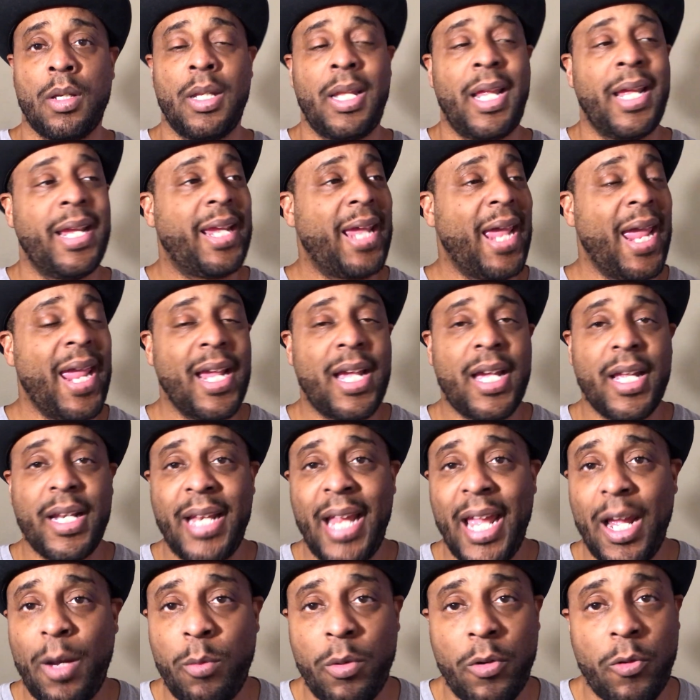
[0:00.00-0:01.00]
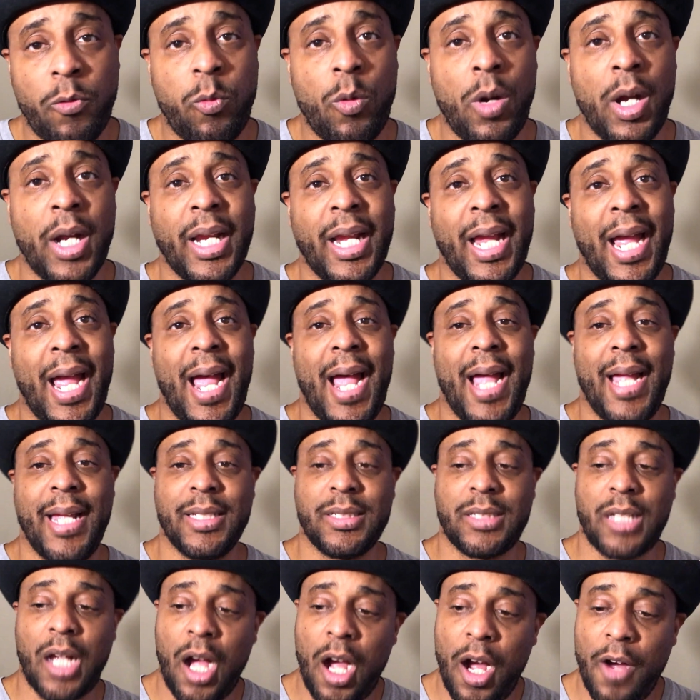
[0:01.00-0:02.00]
They can't connect with one guy.
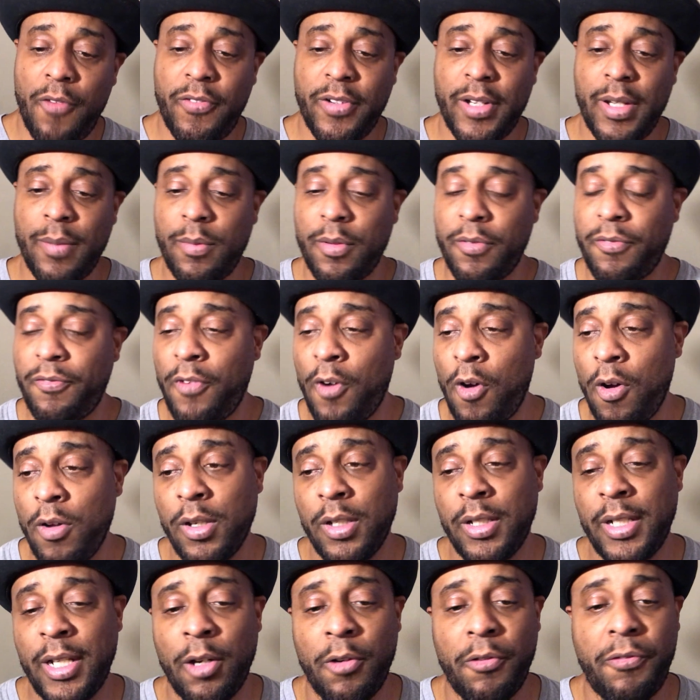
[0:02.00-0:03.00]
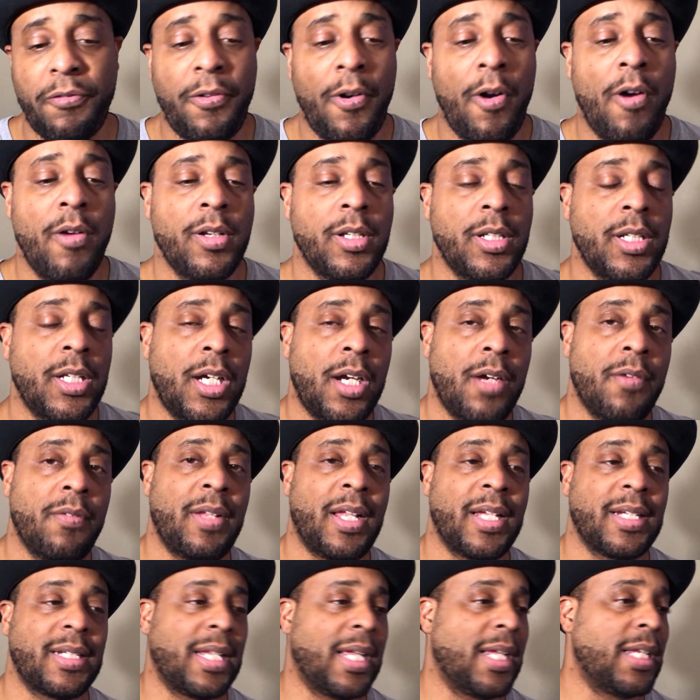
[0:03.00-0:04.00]
It's hard for them to fall. They don't fall in love
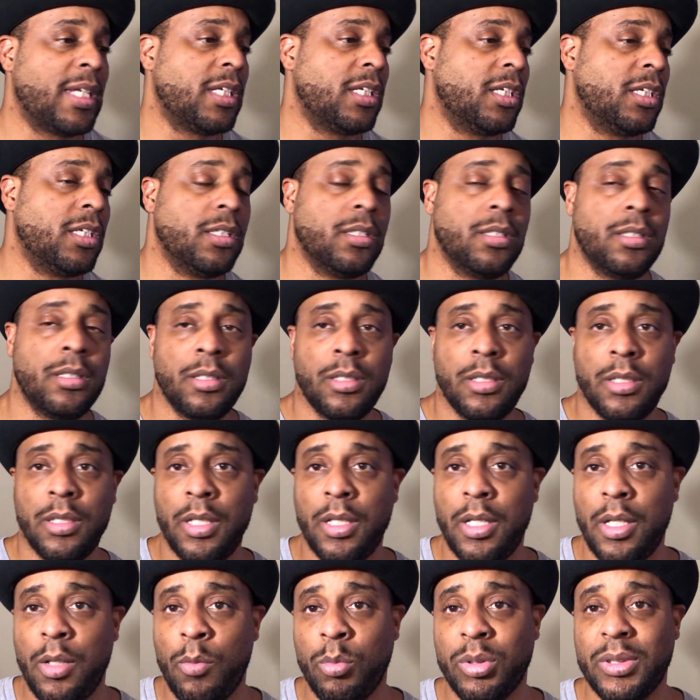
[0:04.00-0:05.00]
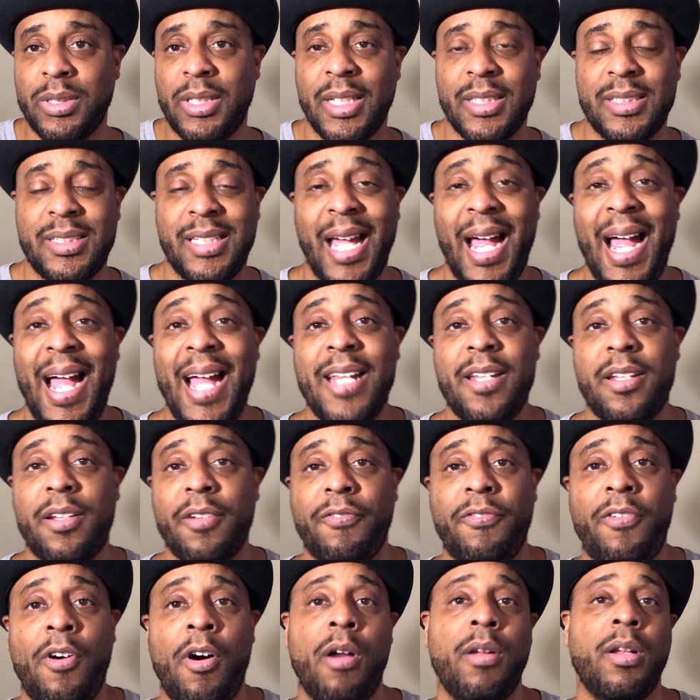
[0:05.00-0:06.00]
like they was designed to
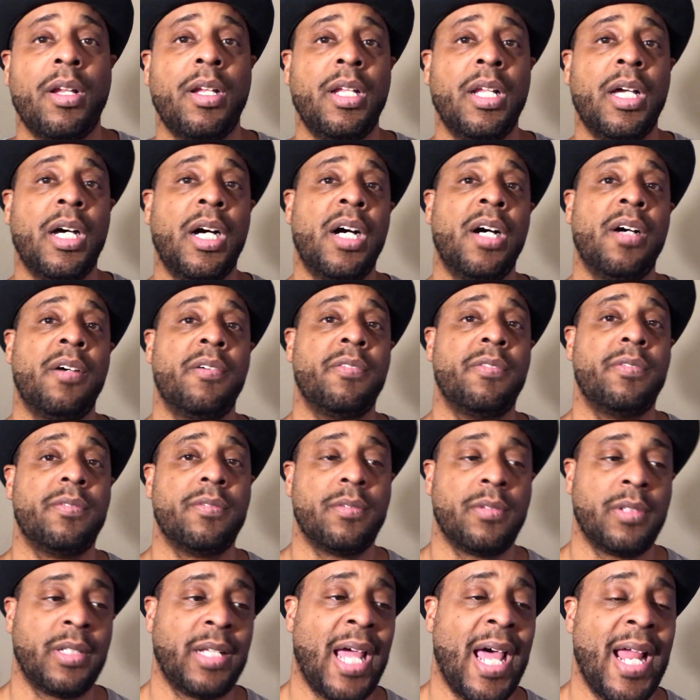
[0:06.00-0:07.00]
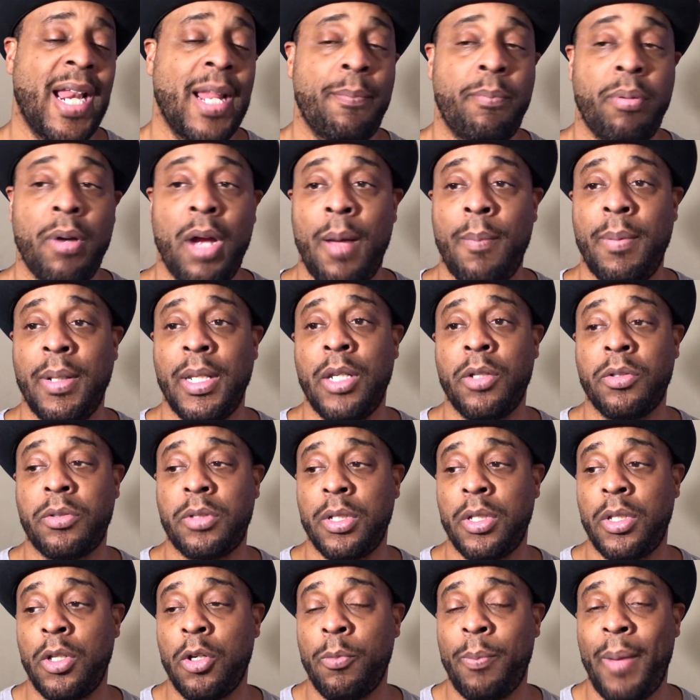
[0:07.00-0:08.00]
fall in love, and how they probably used
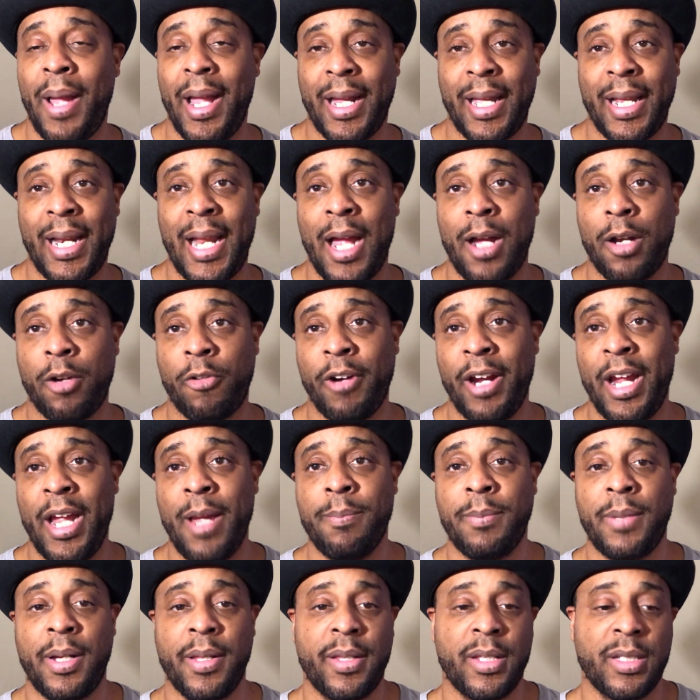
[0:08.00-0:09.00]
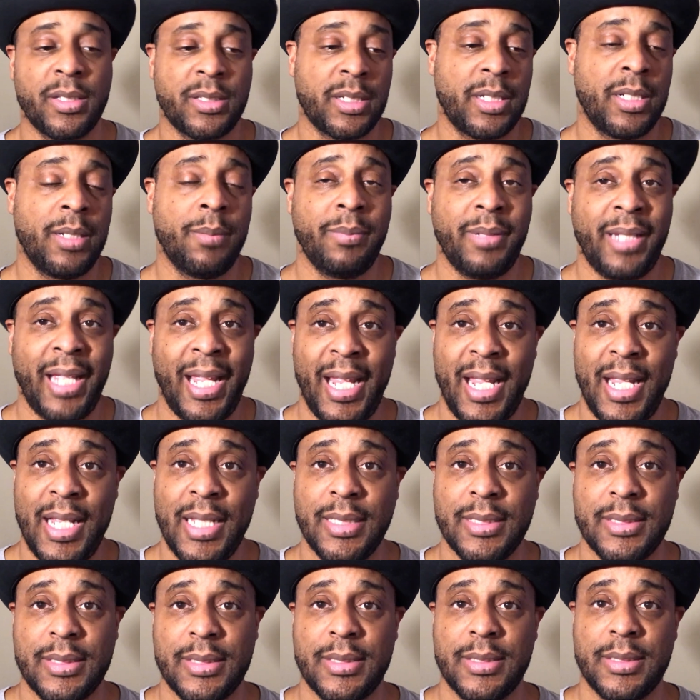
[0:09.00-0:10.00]
to do back in our grandmothers in them
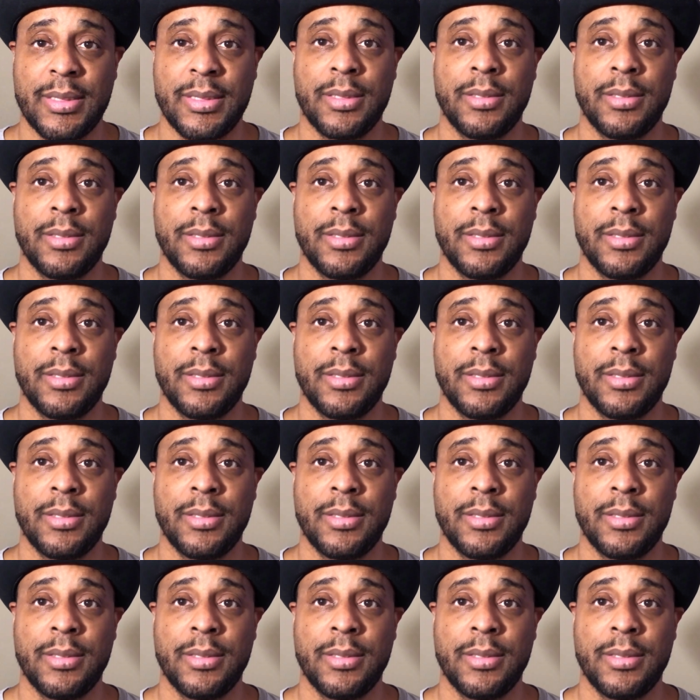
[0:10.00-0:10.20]
days.